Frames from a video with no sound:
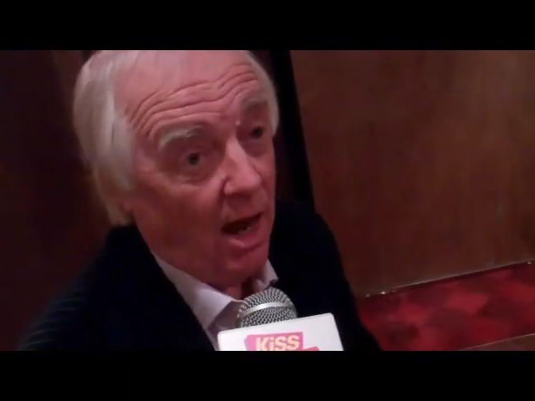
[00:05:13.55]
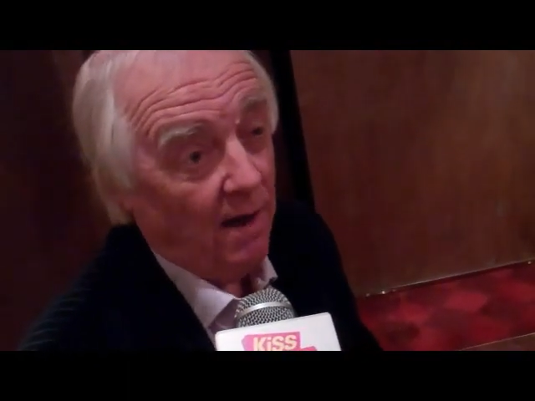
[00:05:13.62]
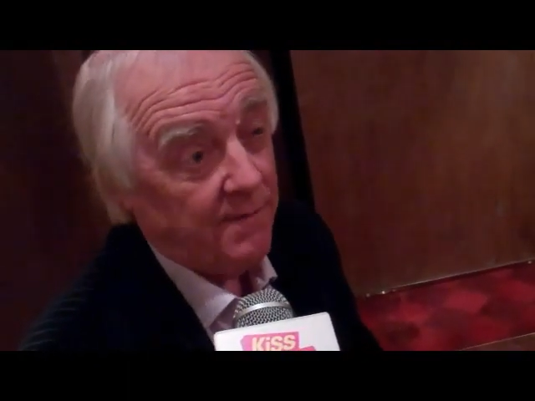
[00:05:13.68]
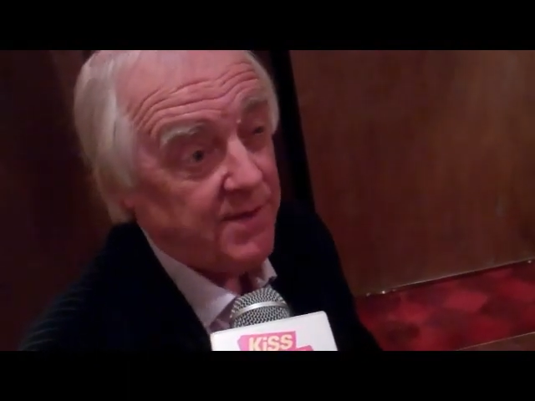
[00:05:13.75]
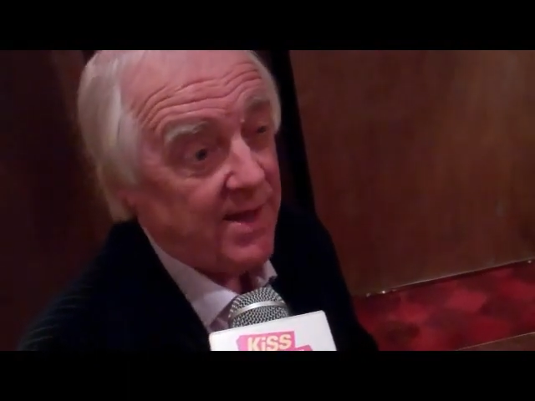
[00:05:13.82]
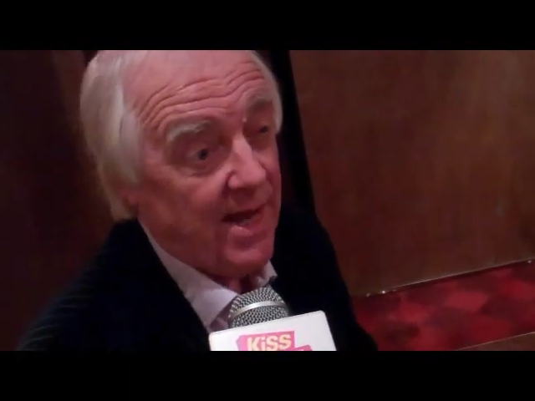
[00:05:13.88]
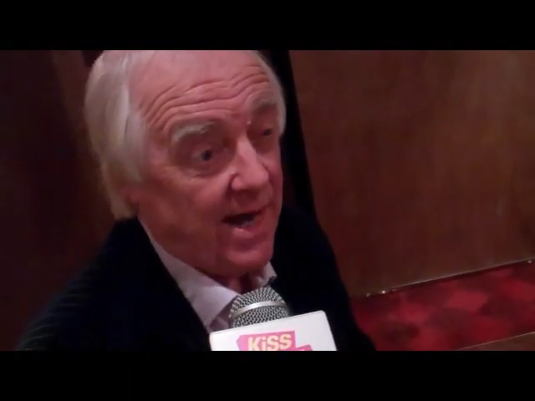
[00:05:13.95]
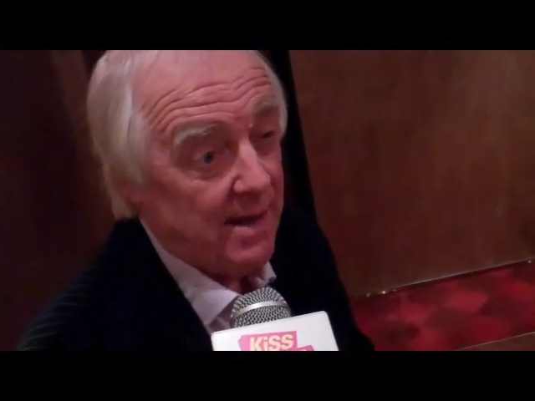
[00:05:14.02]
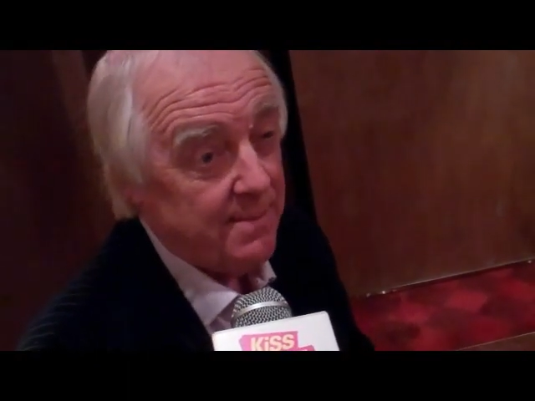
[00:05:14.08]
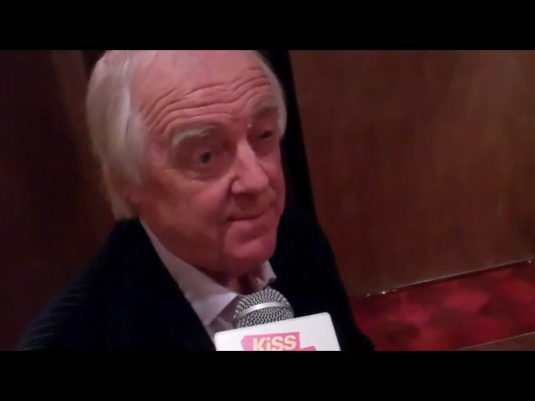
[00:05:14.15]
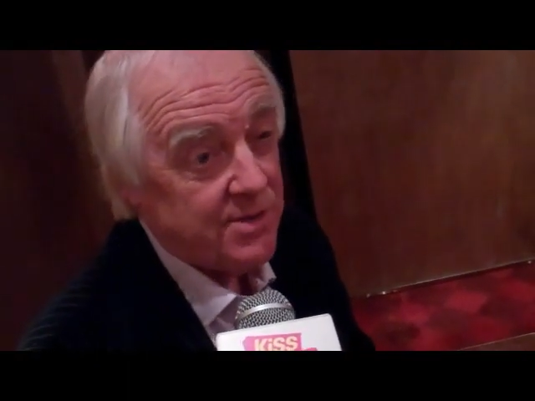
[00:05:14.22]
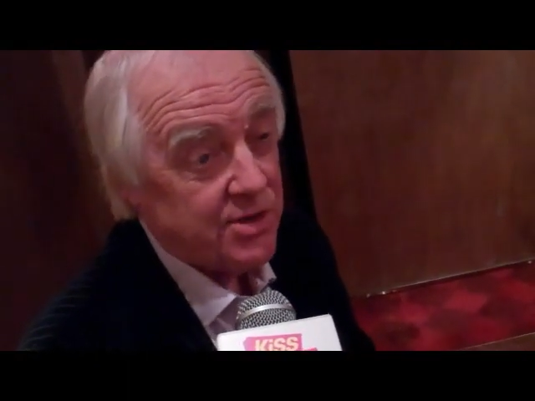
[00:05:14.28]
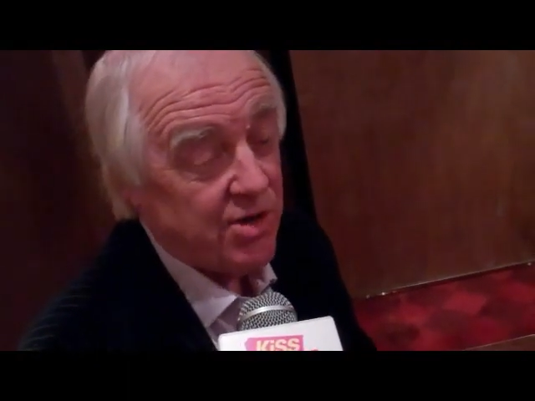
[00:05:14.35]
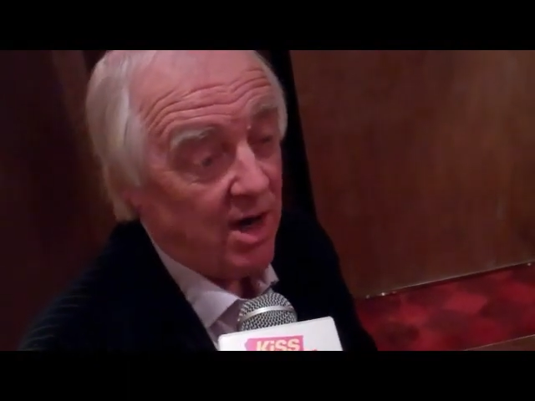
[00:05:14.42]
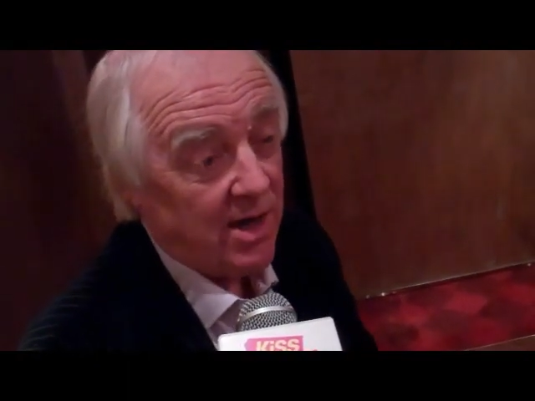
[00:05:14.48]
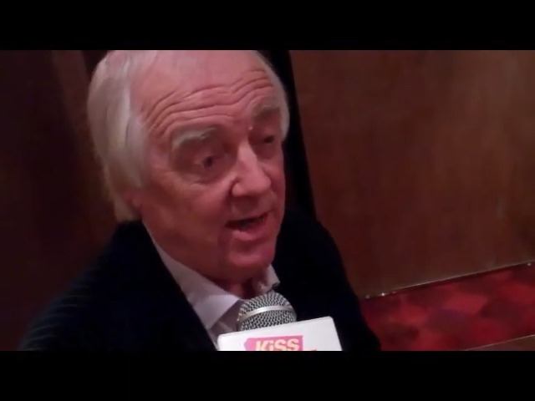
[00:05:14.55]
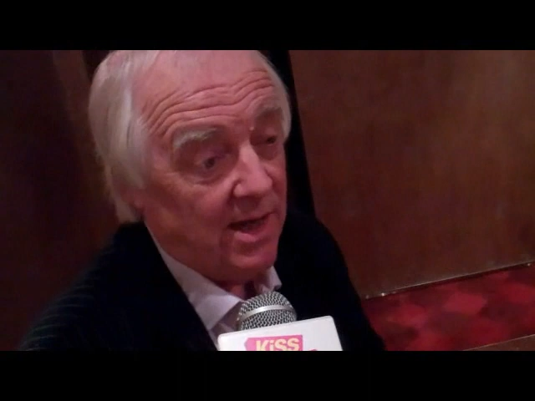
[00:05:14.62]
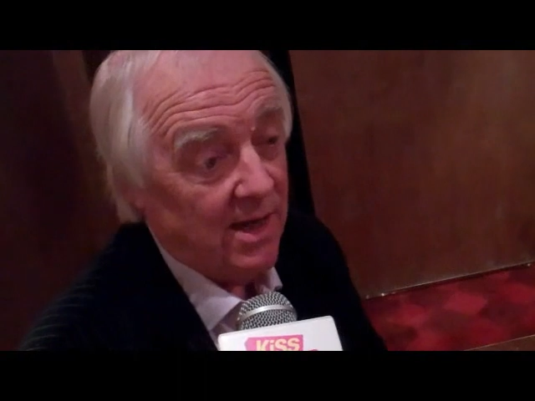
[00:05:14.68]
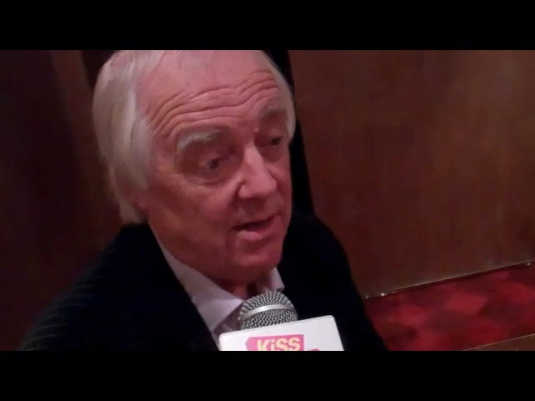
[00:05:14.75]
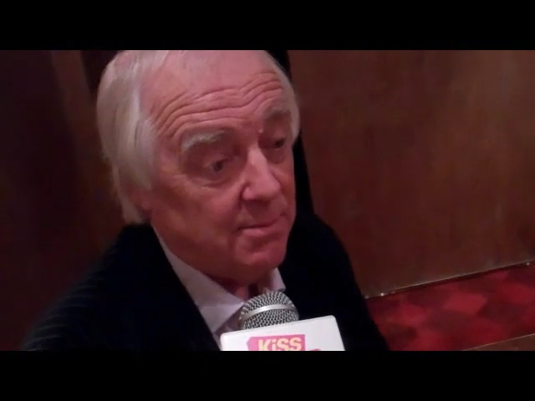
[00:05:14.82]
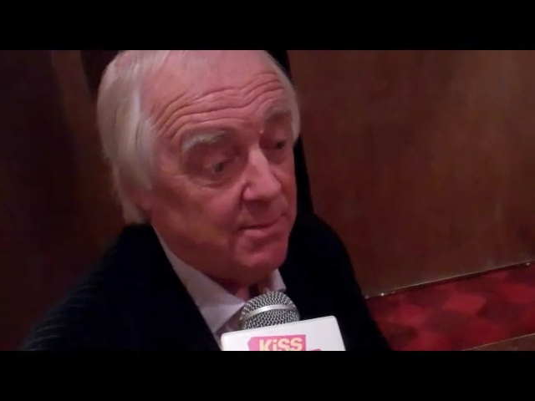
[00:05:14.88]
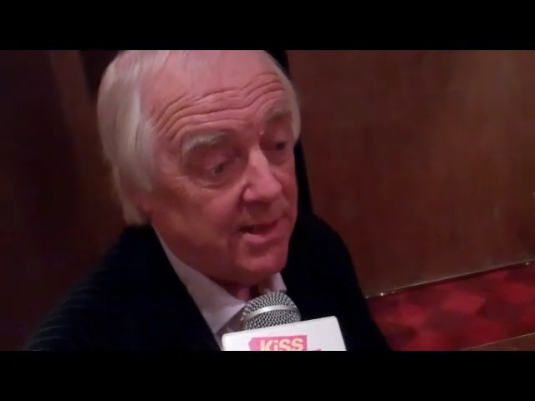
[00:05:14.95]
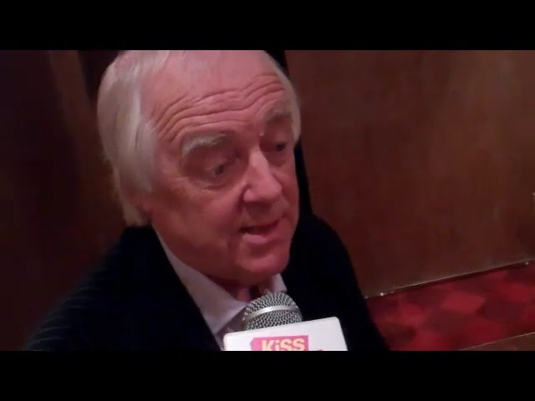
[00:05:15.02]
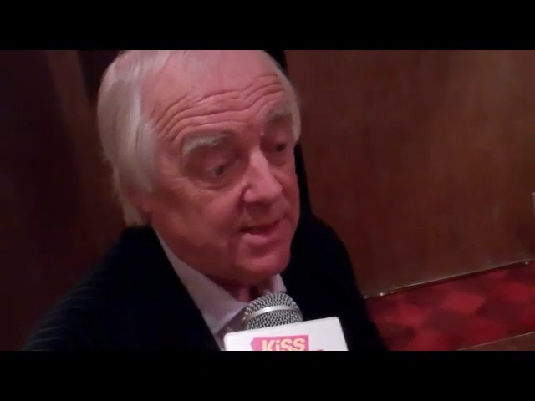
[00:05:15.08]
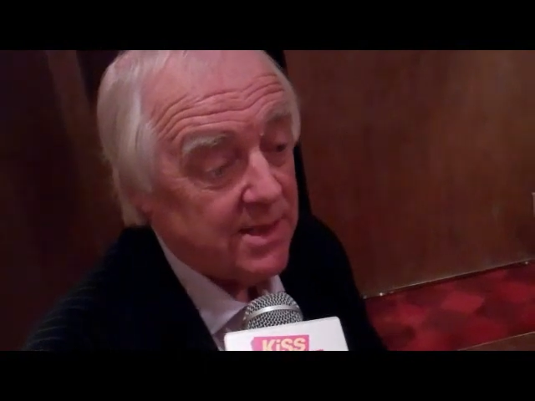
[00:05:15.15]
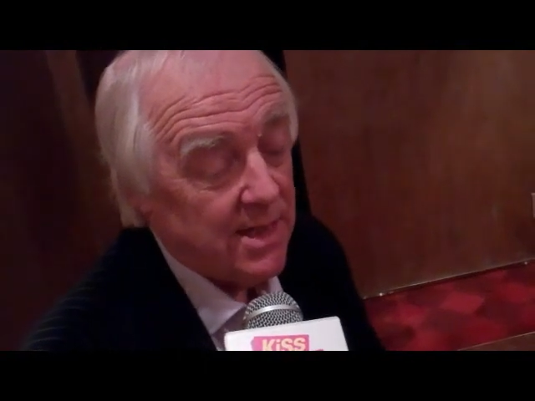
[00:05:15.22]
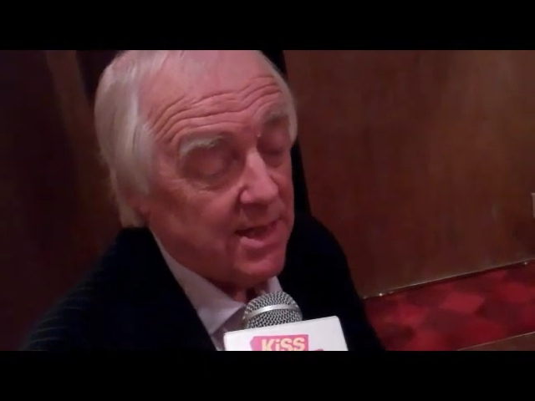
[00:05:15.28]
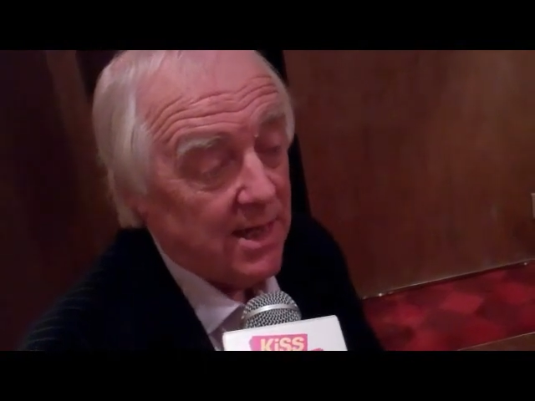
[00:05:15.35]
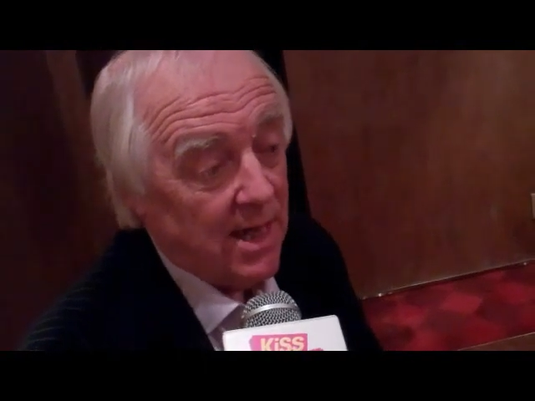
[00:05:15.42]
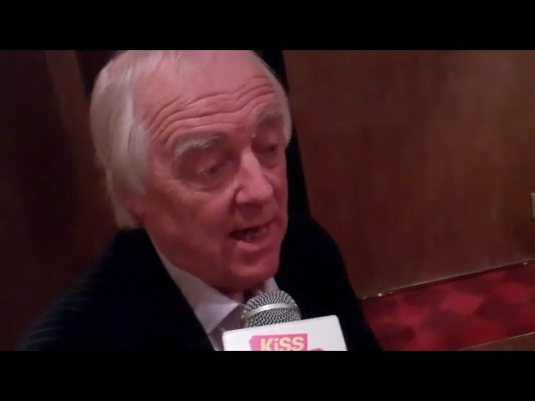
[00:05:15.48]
After that, I'm struggling a little bit.